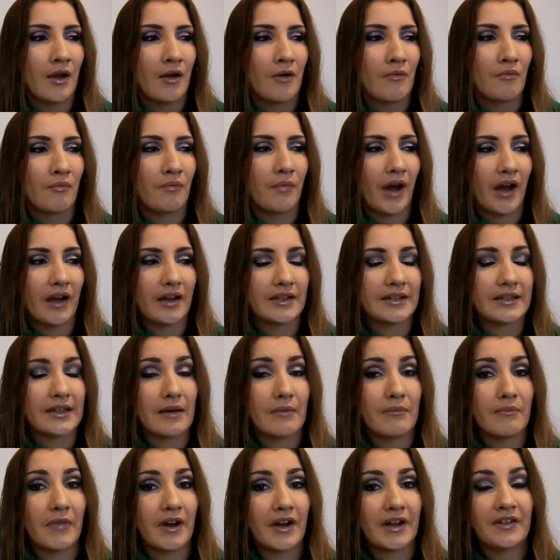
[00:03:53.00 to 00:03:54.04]
But
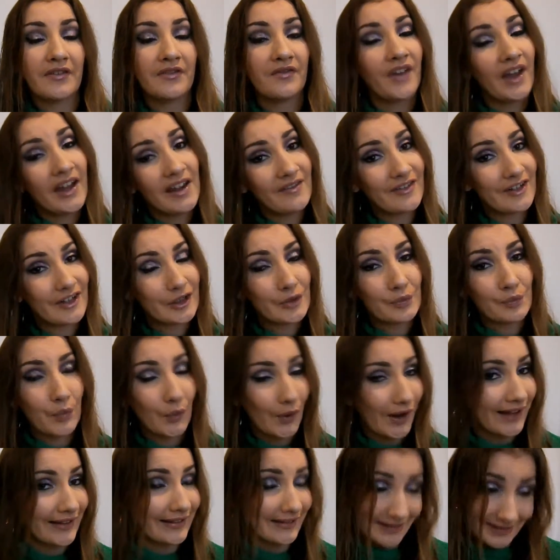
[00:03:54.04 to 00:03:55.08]
my favourite
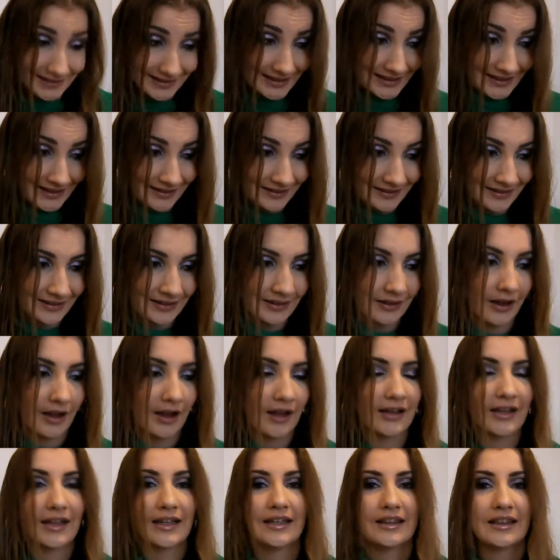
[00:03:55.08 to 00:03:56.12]
brands are
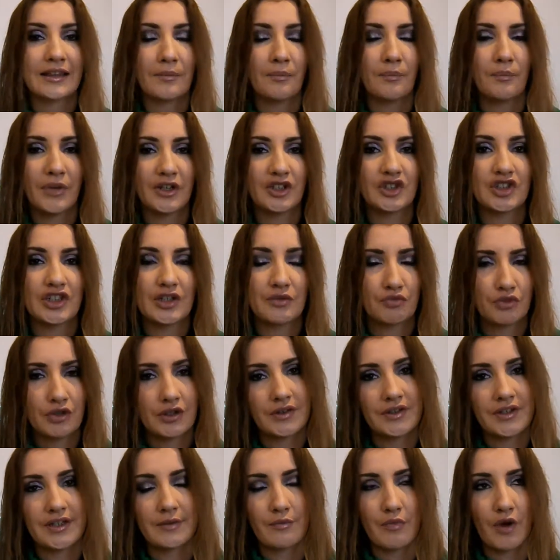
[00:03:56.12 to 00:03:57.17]
the budget
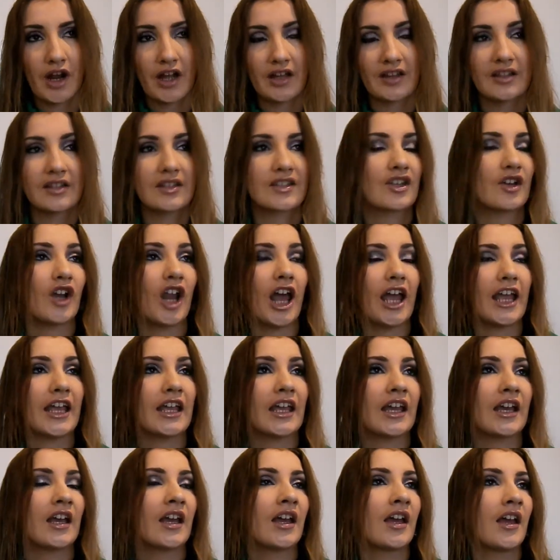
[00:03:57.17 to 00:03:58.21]
beauty brands, so
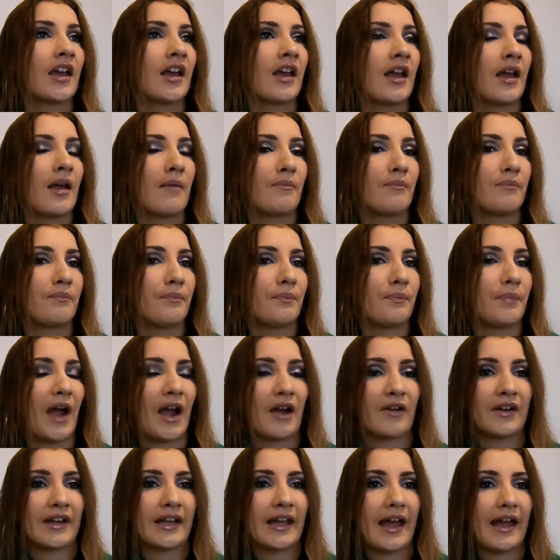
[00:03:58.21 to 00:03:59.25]

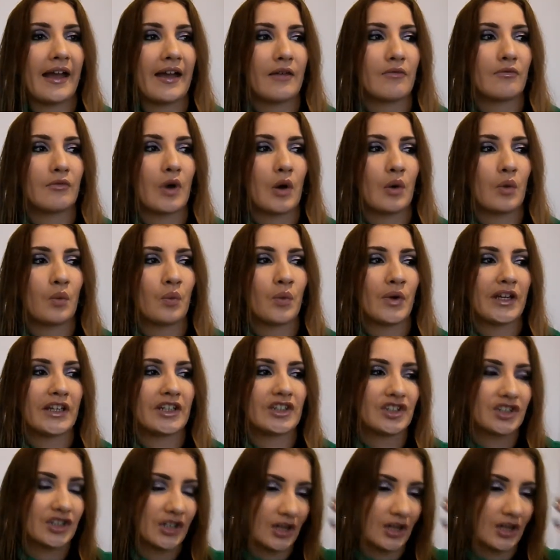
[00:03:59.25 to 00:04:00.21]
Barry M, which